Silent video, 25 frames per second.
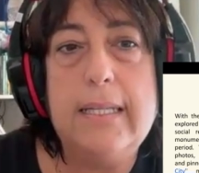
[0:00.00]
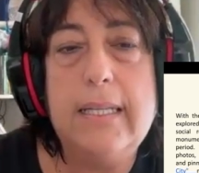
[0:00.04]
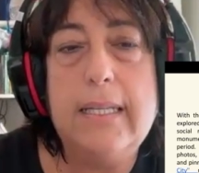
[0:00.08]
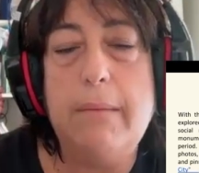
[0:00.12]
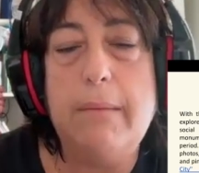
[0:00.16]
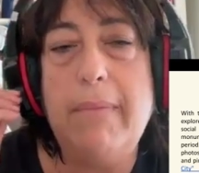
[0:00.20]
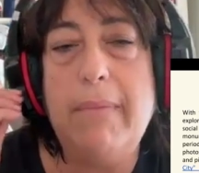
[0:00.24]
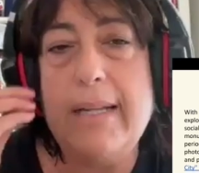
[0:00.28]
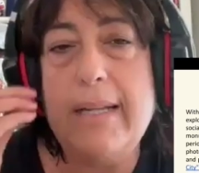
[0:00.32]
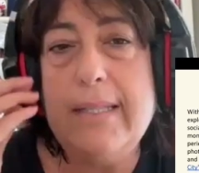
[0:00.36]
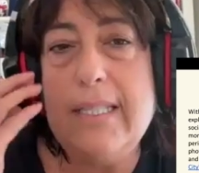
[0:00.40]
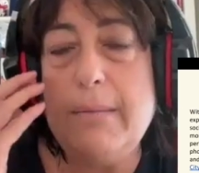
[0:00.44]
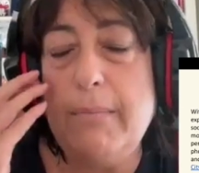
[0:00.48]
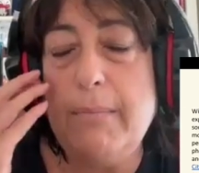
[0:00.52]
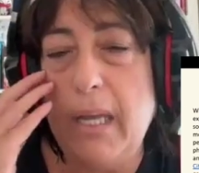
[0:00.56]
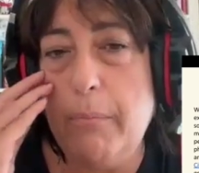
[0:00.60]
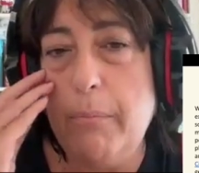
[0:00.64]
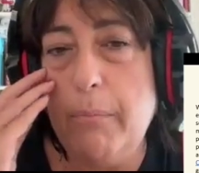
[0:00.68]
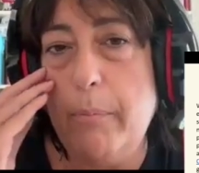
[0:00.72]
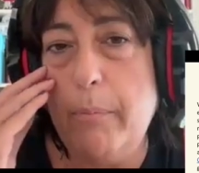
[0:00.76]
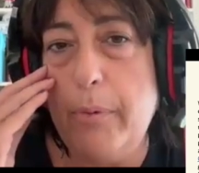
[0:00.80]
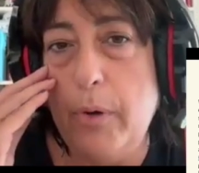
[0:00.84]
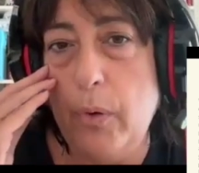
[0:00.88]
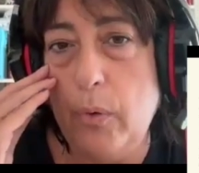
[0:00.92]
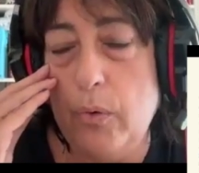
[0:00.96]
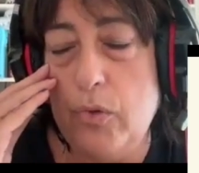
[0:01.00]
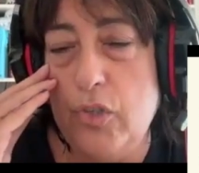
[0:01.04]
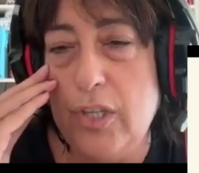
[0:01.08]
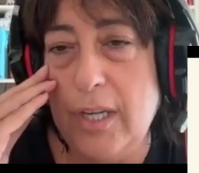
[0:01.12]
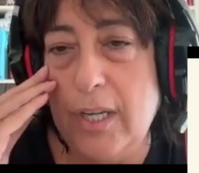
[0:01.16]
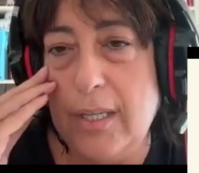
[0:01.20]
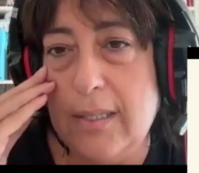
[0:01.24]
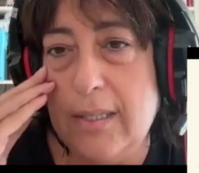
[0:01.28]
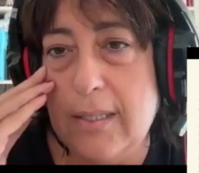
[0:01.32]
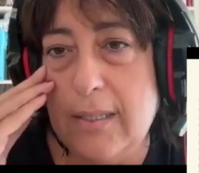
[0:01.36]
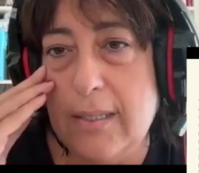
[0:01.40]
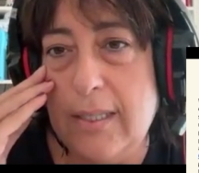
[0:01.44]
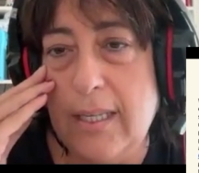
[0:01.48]
the mind map
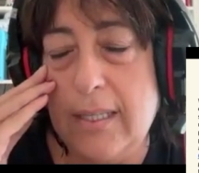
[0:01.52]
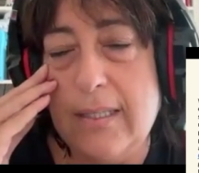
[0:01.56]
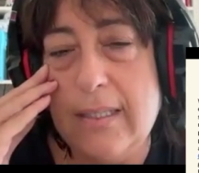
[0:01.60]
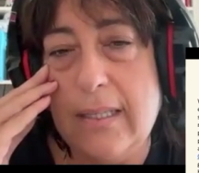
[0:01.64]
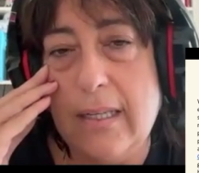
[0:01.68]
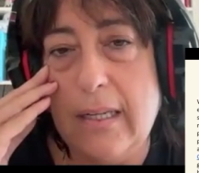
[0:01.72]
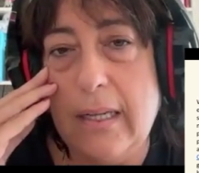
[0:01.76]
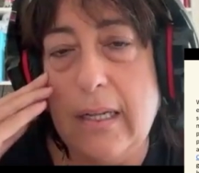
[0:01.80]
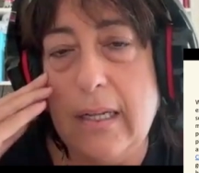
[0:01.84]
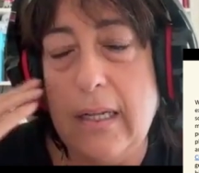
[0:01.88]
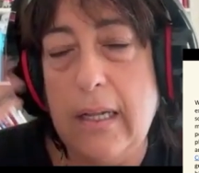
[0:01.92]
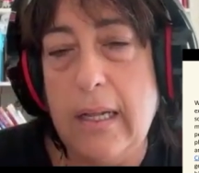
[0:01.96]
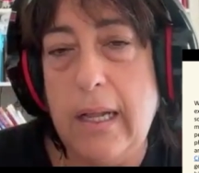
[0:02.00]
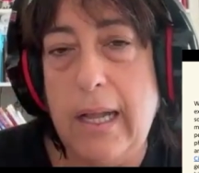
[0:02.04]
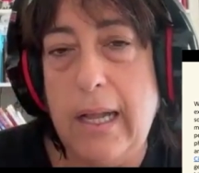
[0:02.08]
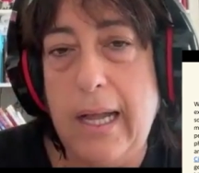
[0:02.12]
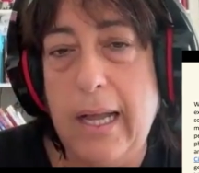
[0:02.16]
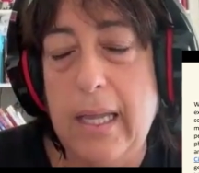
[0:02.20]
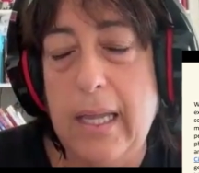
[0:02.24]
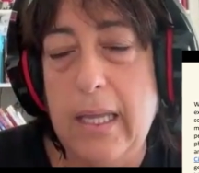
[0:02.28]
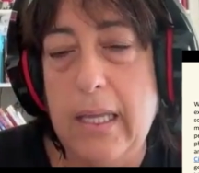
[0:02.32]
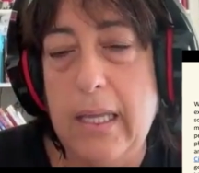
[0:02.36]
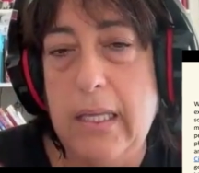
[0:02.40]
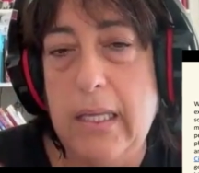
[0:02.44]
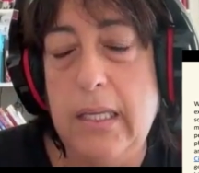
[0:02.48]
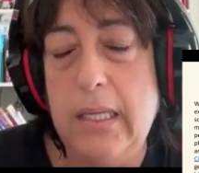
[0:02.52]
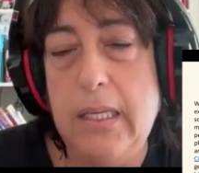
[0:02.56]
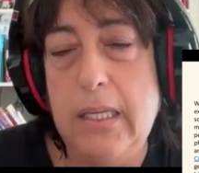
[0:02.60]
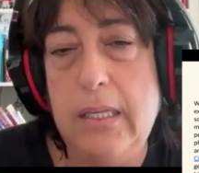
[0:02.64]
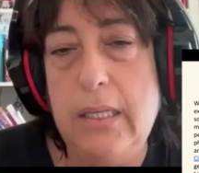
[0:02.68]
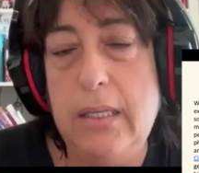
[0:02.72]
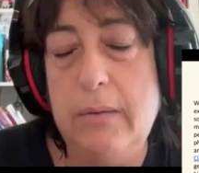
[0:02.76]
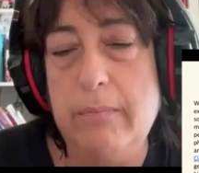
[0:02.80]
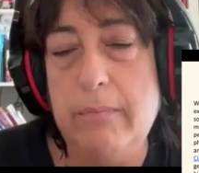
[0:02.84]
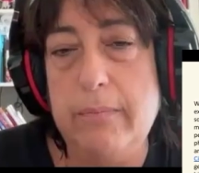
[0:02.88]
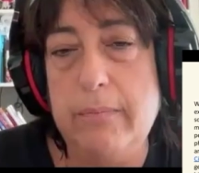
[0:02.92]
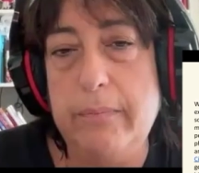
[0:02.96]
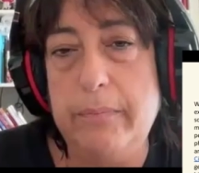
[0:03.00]
project that
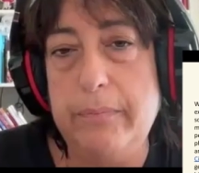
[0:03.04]
I